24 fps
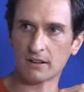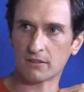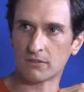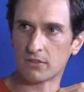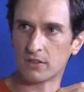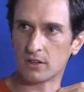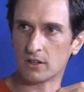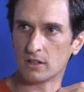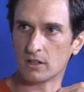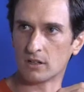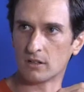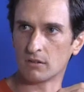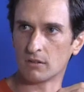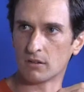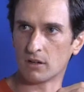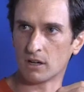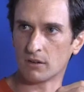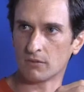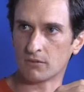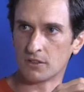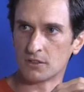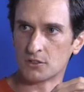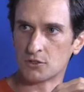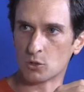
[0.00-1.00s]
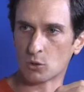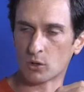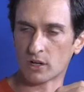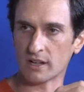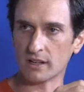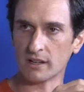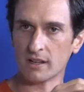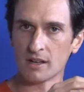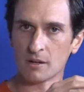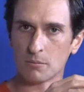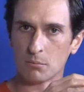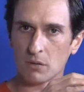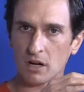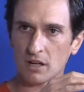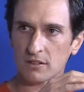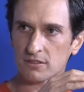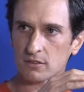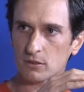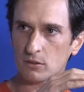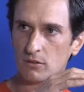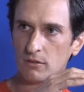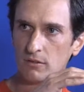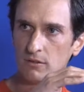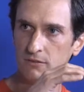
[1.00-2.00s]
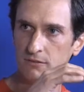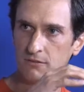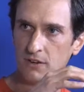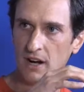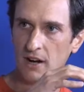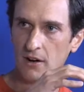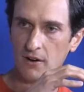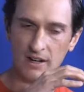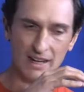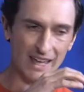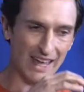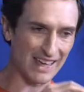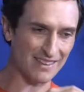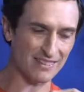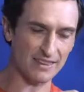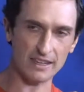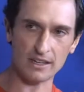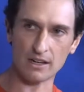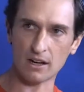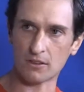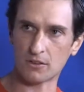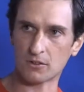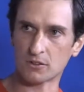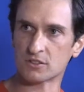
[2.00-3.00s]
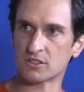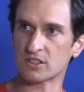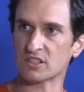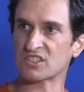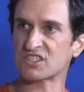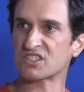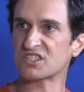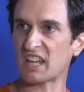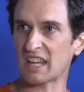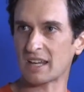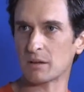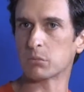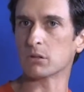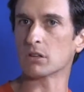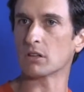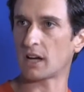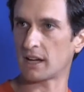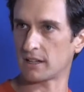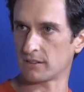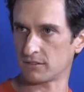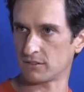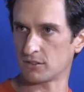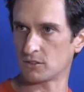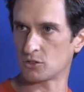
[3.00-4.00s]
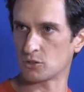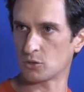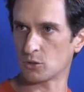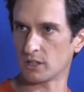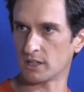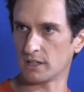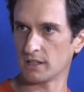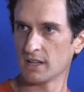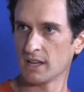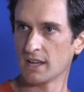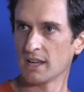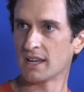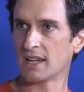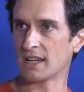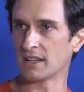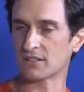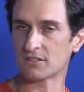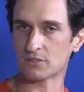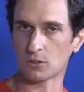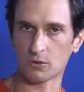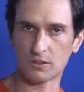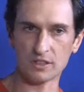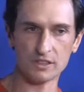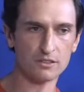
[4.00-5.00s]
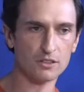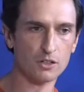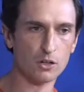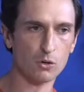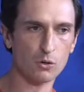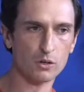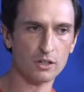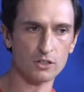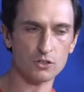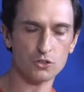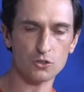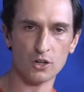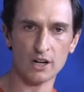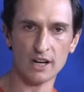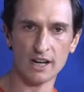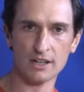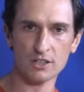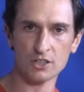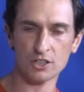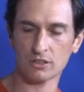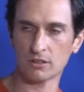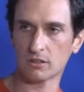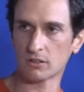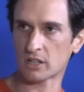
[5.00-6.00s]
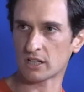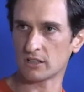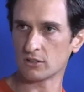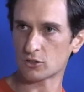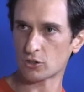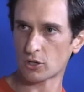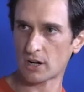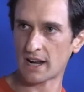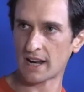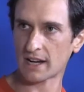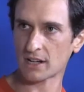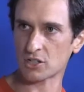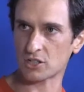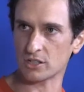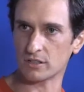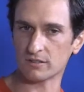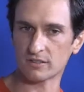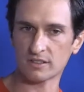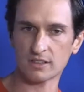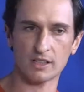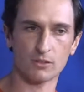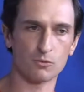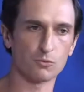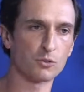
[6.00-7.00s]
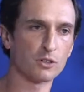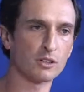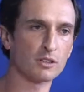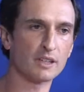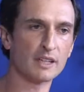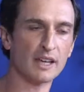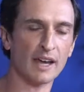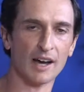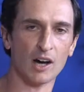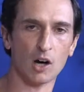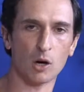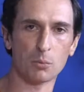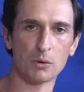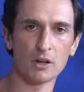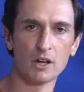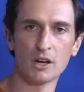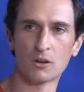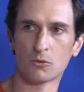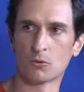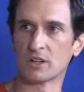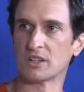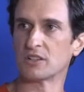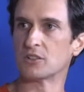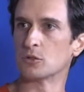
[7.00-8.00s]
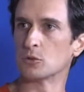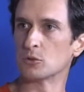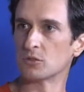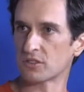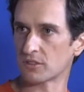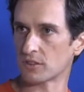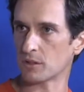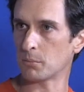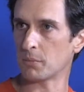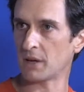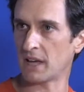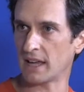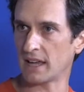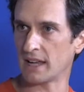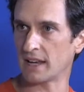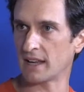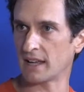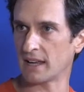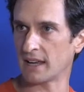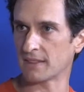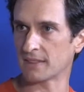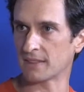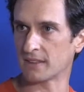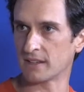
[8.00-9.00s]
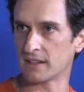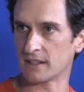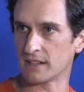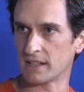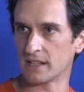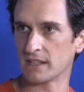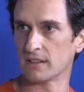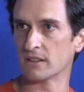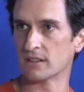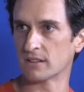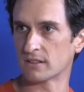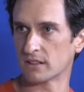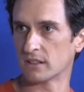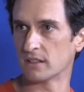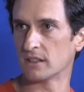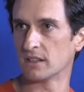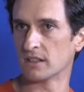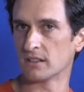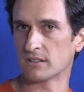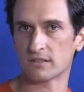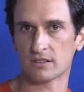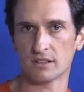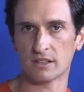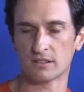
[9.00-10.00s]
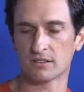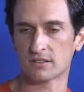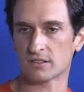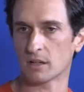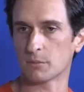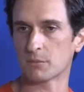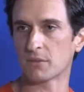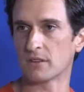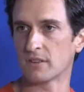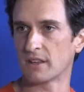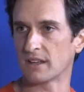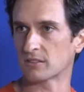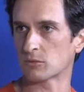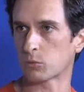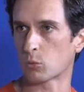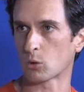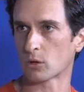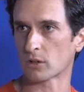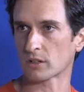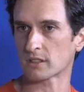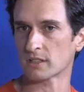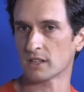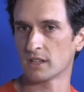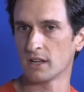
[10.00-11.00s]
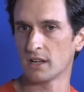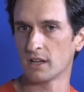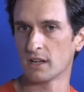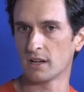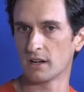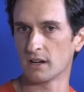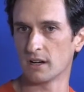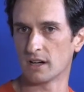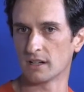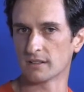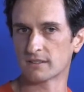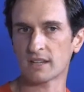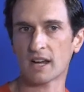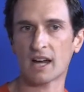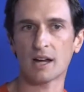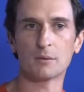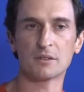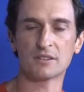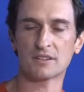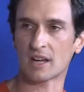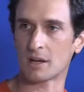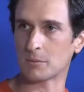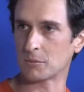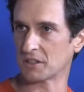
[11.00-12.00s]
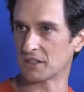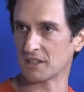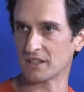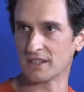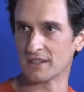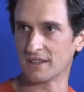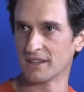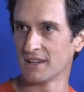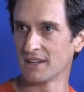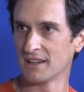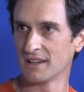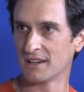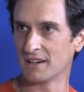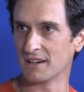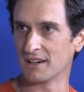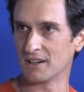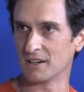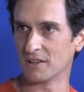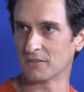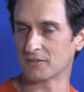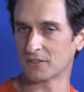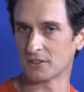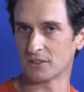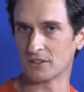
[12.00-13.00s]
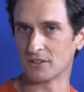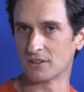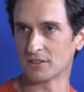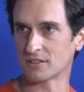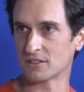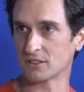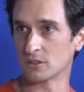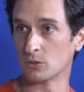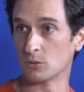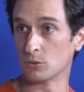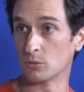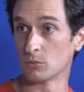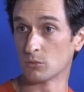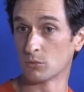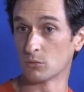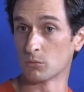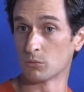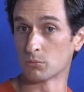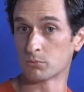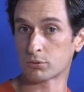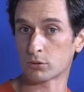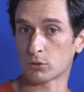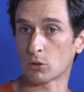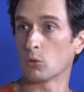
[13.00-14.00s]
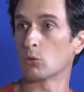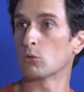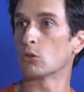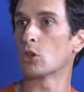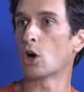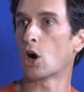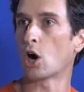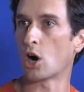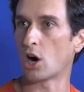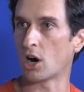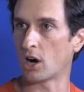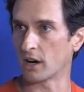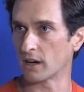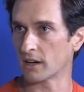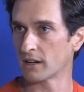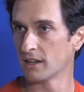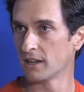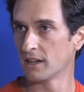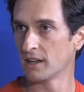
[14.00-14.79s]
of the joint muscle firing and the other to stabilize the joint. And so these co-contractions can really help reduce the pain at the knee. It's something that's worked time and time again to prolong